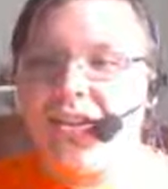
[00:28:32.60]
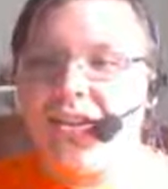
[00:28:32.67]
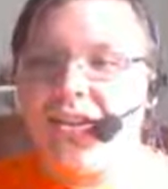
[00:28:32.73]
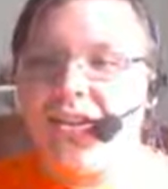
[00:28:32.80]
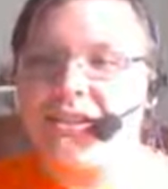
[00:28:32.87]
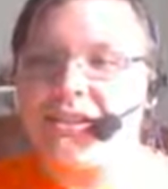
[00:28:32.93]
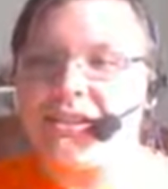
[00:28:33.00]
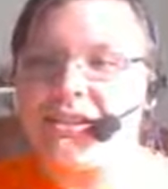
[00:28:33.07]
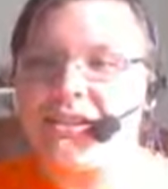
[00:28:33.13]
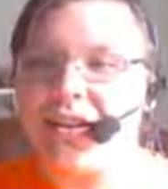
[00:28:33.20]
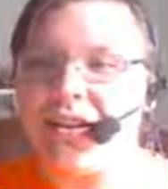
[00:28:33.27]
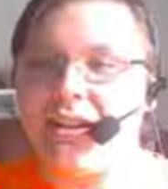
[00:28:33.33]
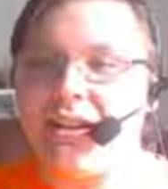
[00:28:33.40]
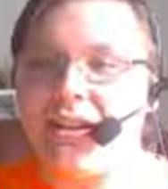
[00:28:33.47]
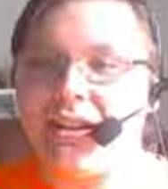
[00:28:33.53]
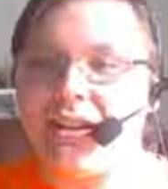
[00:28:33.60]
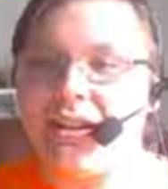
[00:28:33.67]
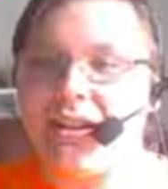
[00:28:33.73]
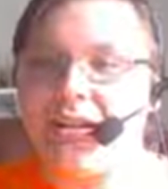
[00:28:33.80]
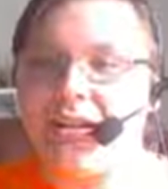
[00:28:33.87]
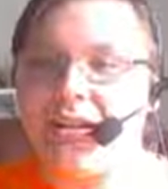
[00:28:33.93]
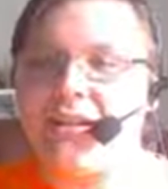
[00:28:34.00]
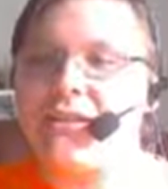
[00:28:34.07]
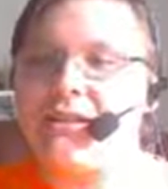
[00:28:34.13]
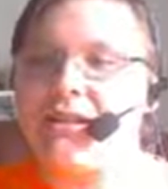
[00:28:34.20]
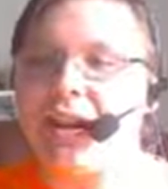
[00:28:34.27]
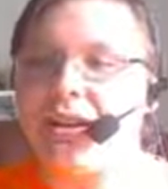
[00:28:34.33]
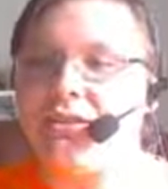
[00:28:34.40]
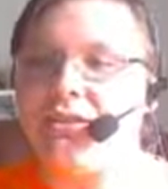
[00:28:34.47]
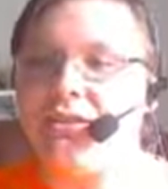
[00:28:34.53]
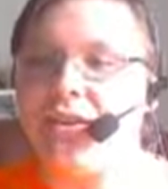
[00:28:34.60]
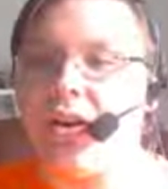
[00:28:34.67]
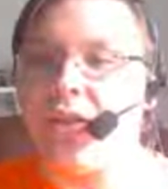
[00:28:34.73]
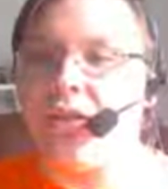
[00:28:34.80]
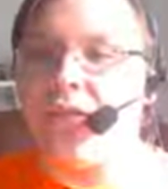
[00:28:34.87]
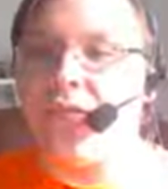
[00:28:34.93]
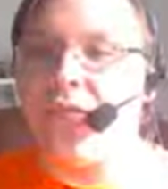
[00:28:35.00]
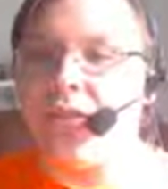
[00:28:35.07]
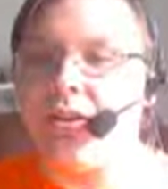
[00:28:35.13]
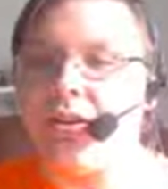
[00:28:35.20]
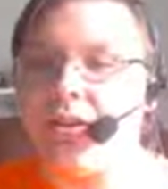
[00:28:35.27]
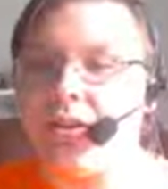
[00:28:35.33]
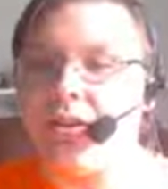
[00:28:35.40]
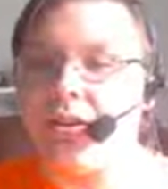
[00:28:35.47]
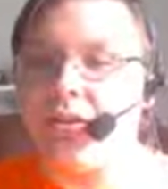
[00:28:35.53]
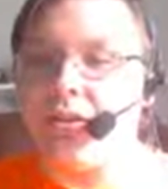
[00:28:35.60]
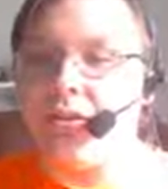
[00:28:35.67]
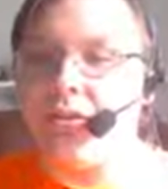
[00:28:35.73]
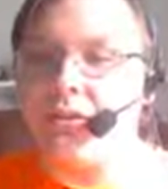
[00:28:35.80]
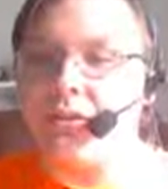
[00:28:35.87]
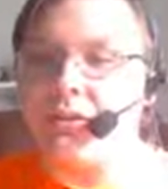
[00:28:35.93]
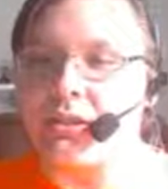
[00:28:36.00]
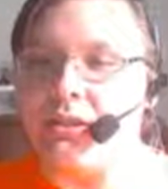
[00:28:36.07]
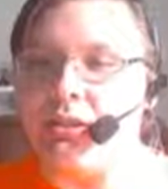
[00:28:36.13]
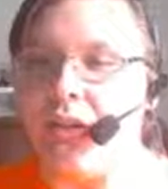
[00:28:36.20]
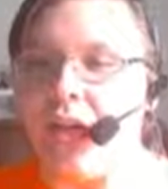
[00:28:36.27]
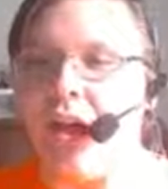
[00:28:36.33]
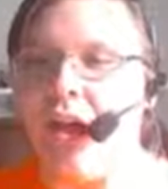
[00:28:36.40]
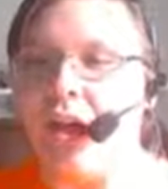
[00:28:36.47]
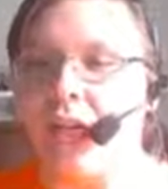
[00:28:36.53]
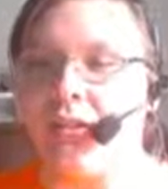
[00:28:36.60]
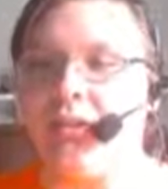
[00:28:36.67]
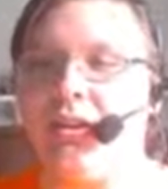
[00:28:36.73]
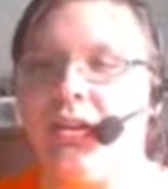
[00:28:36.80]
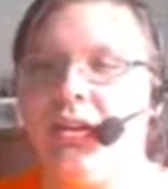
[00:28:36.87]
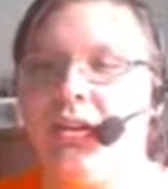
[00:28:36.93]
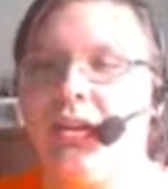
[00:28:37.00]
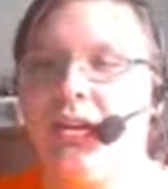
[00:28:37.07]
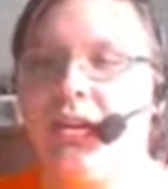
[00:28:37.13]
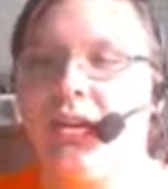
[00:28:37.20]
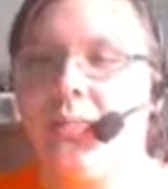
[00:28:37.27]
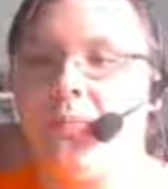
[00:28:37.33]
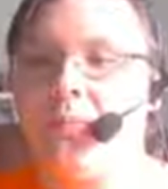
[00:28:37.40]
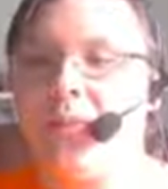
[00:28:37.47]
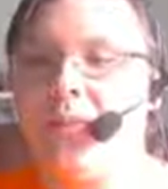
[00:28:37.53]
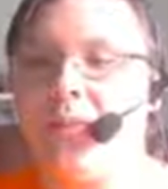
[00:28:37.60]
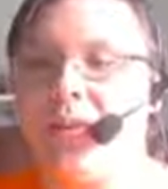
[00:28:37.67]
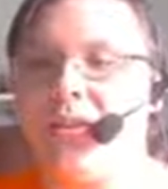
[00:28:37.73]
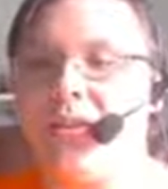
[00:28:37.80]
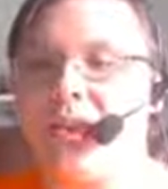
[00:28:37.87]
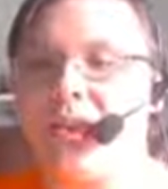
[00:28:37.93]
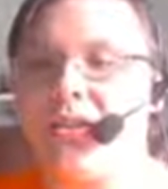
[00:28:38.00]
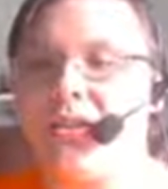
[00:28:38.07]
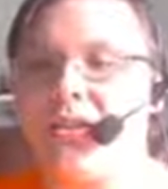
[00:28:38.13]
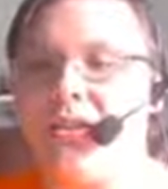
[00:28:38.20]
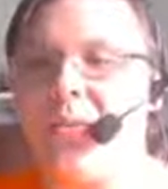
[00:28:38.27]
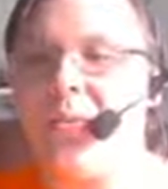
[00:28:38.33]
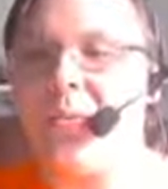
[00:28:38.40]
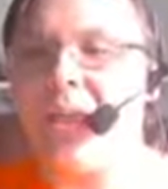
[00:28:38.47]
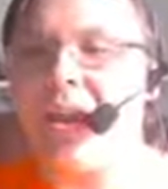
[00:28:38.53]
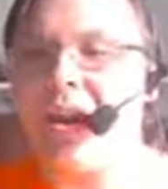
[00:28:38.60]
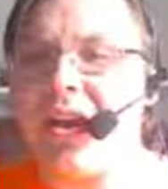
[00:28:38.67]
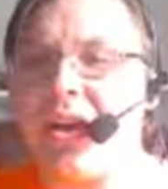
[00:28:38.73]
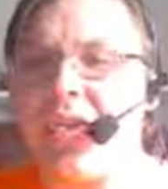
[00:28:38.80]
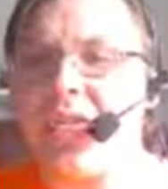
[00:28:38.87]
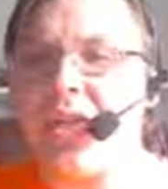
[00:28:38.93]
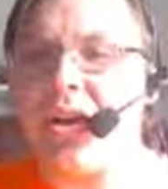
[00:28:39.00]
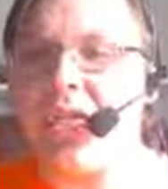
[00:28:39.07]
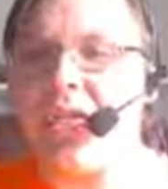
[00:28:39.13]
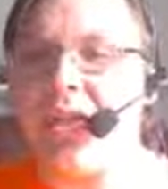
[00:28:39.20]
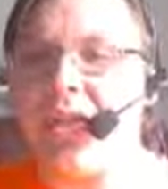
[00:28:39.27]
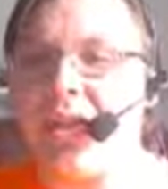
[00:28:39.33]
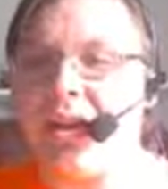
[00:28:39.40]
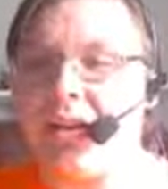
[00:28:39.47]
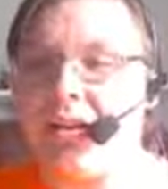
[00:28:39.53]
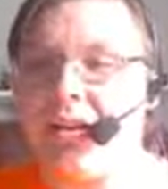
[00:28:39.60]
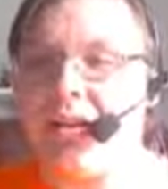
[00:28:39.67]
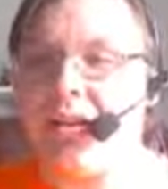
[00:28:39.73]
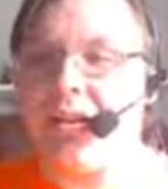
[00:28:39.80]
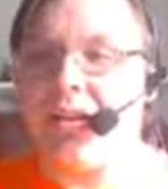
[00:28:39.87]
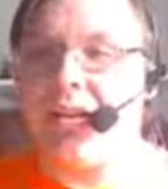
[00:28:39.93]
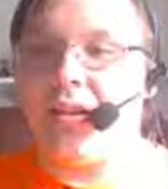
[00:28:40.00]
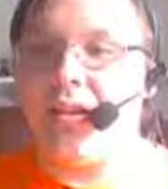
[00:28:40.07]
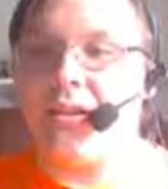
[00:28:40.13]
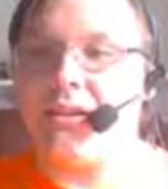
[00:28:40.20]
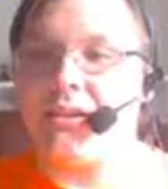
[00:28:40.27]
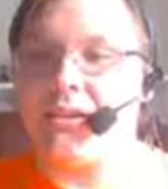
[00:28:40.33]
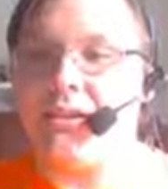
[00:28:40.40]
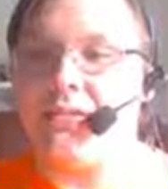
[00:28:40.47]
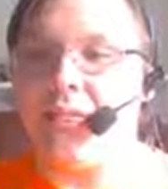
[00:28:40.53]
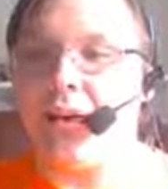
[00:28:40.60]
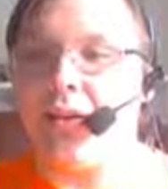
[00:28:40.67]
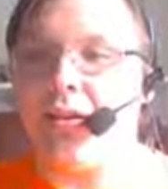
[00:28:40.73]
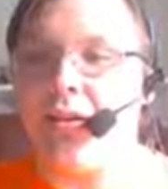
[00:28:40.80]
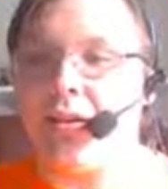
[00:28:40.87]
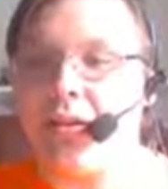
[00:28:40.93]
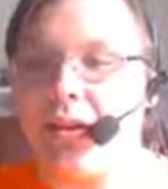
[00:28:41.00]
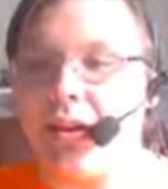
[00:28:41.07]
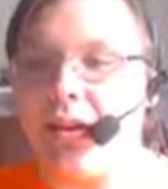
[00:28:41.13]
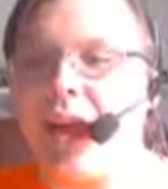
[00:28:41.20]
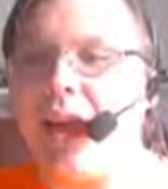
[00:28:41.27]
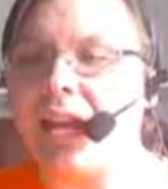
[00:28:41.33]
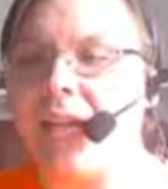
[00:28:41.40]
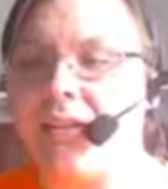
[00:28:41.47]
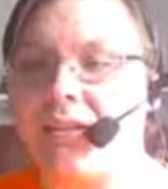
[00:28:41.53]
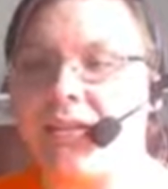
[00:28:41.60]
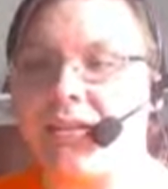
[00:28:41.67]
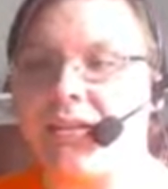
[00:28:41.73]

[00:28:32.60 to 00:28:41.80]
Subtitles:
You just said that this statue of the Thinker was a clock. But there's no way of knowing that just by looking at it.